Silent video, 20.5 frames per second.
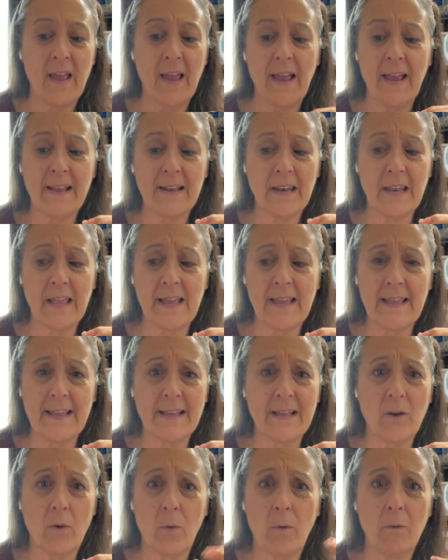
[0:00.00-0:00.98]
and
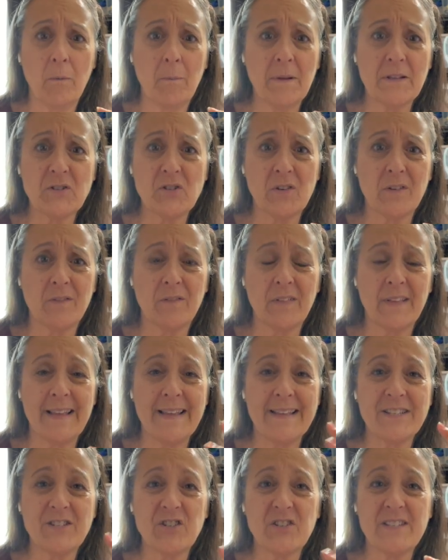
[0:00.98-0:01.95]
like a whole bunch of
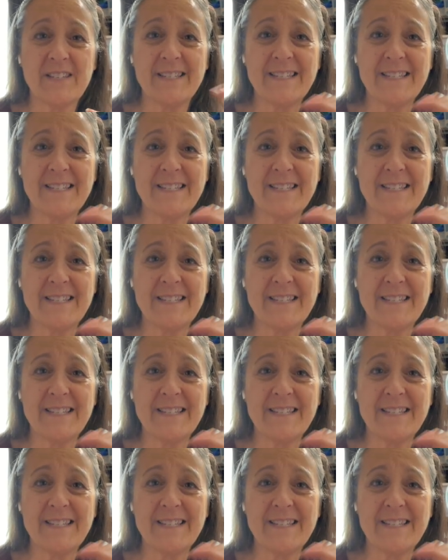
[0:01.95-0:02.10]
like just